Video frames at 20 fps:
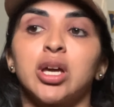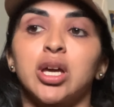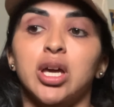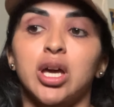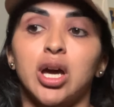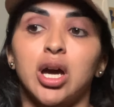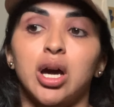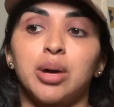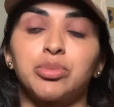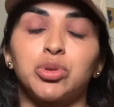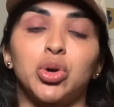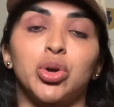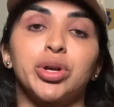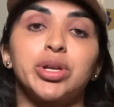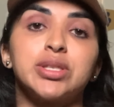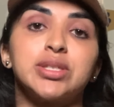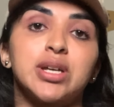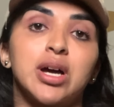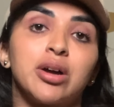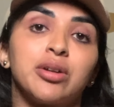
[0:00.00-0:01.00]
Um, the only
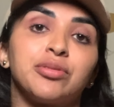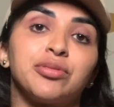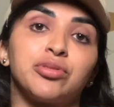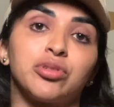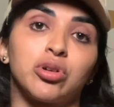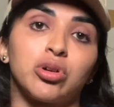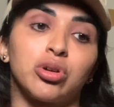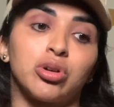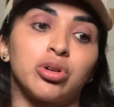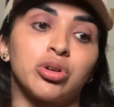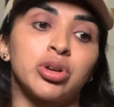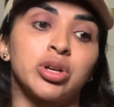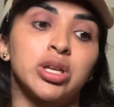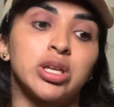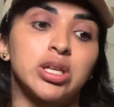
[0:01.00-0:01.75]
downfall